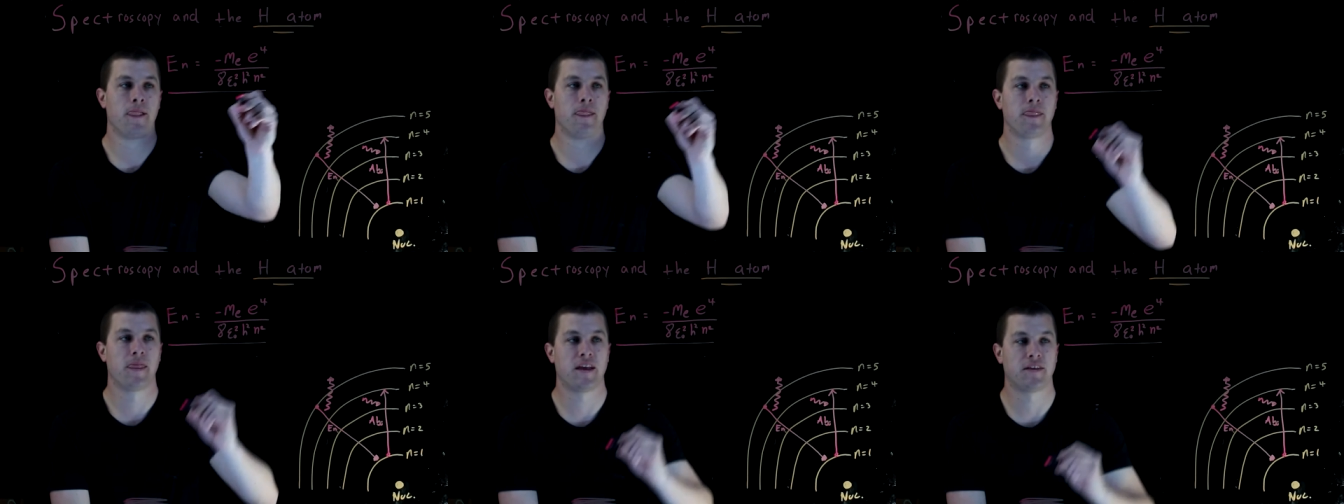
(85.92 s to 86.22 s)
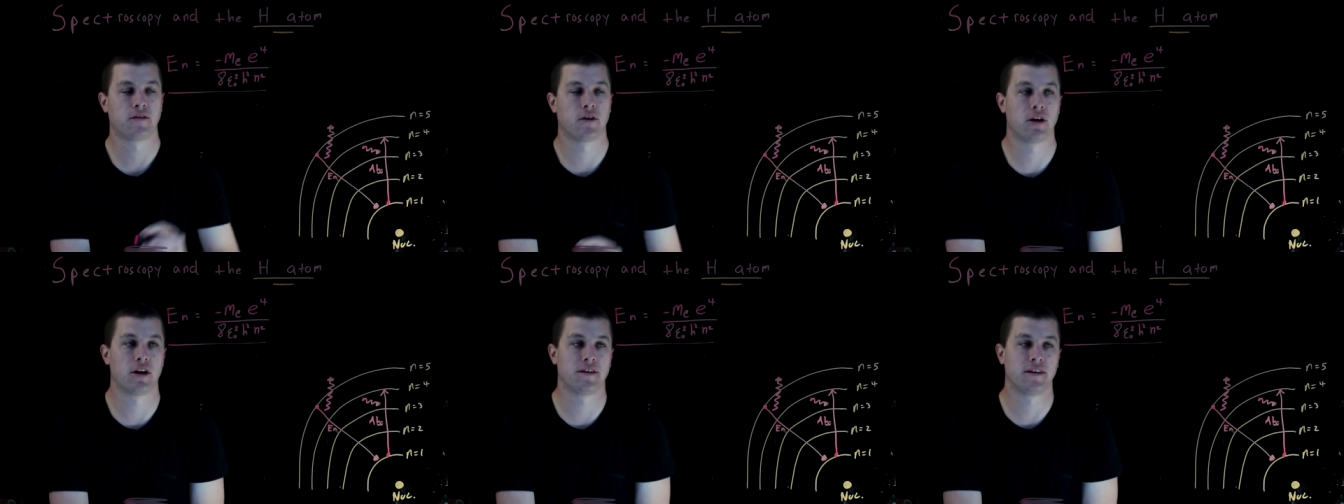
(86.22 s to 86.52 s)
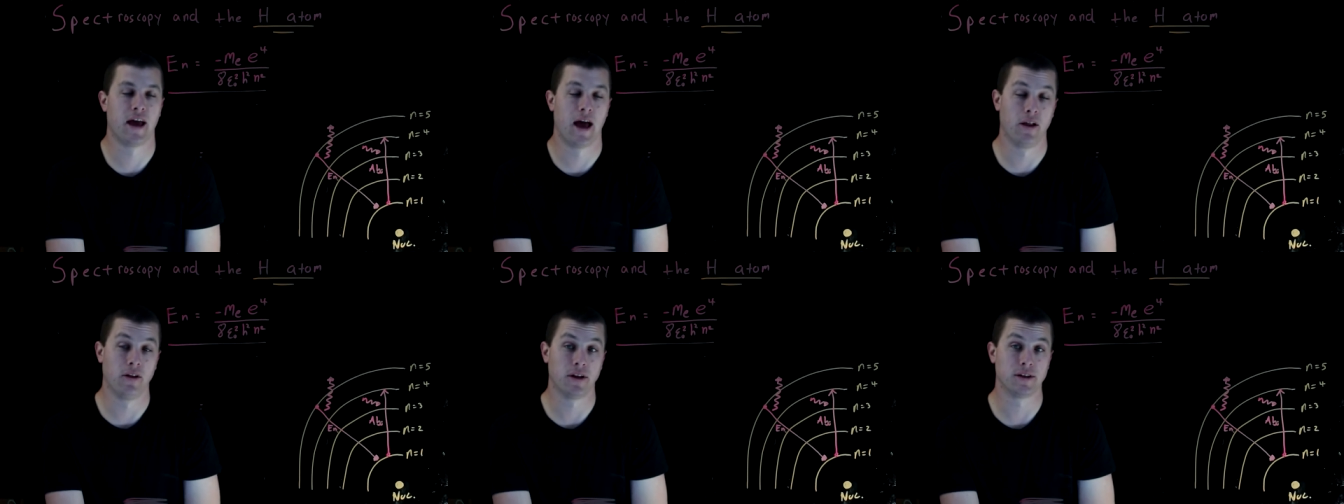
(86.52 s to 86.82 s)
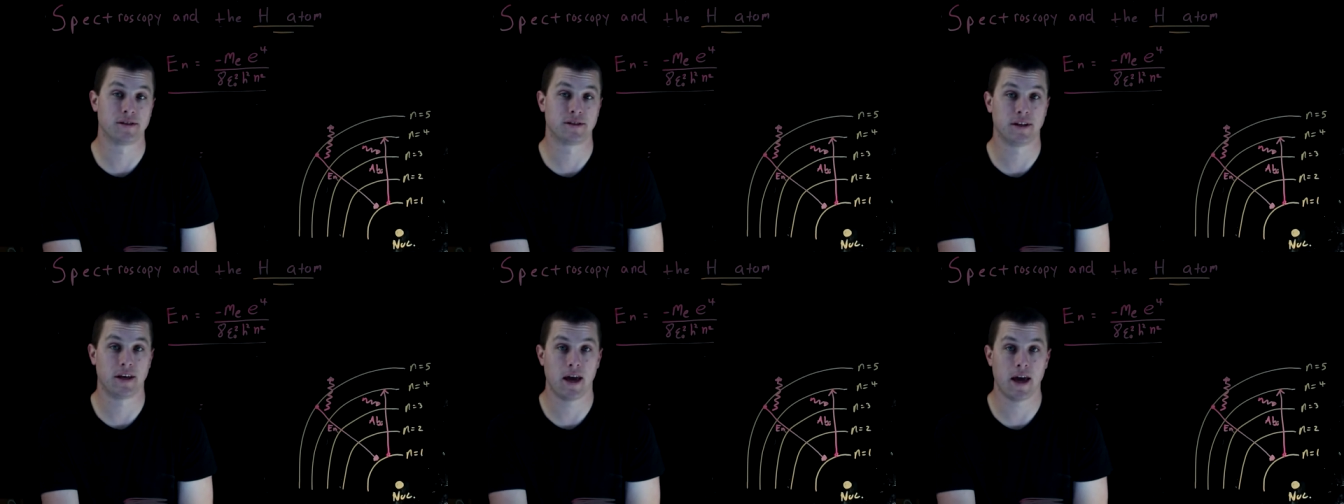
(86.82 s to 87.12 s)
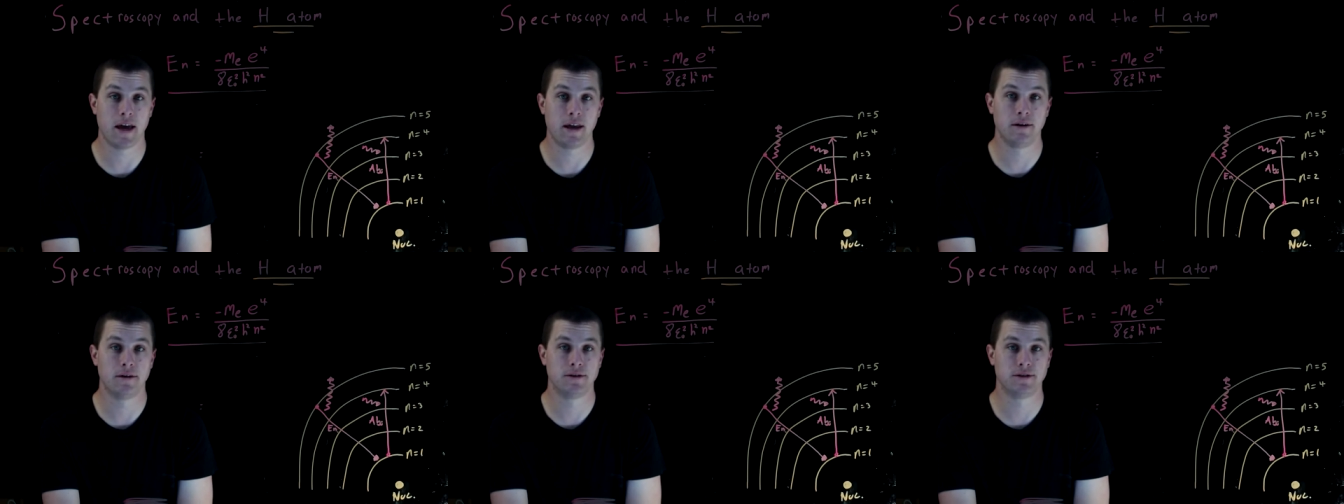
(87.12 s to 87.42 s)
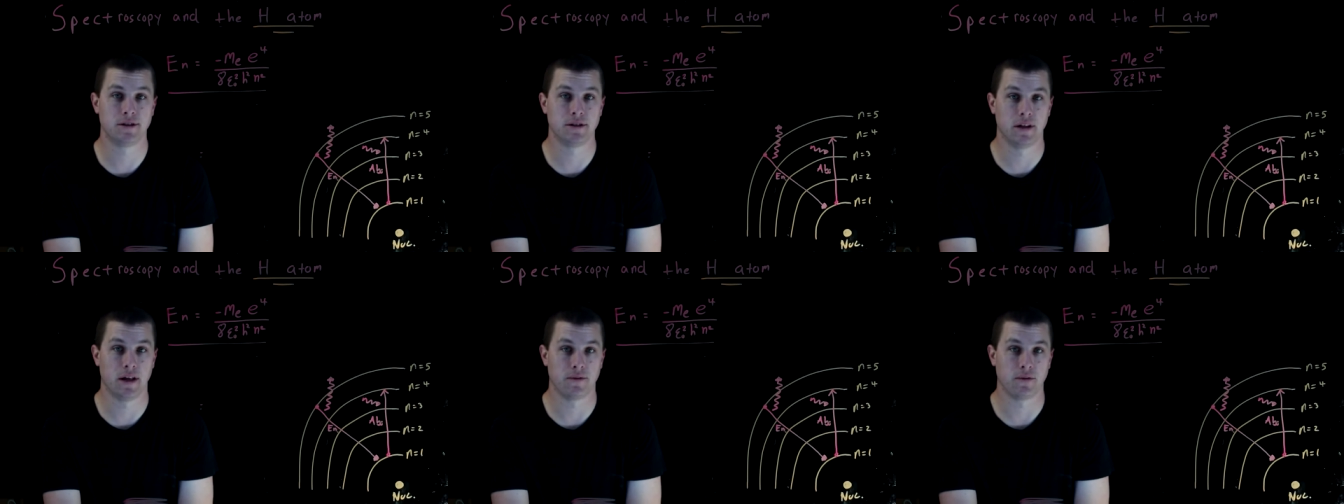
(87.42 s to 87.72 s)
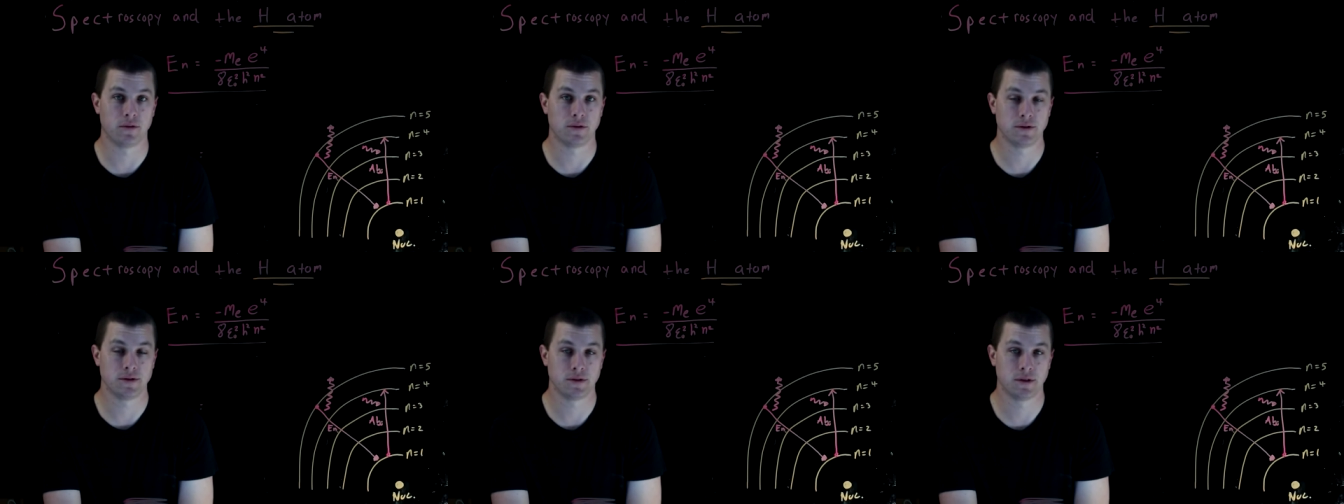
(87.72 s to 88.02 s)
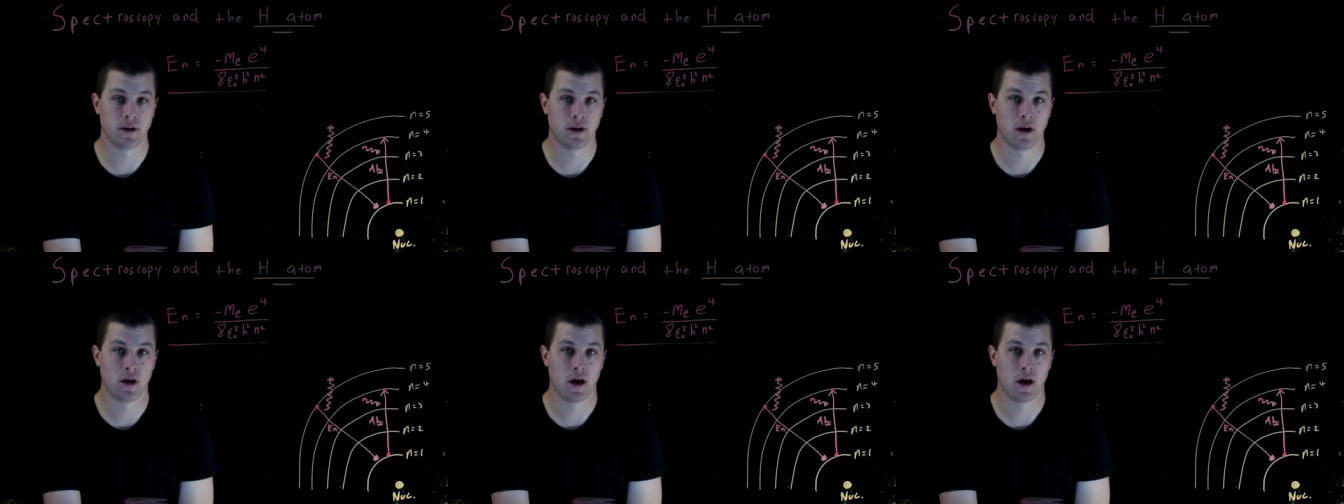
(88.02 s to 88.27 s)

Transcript: that's going to tell us the energy levels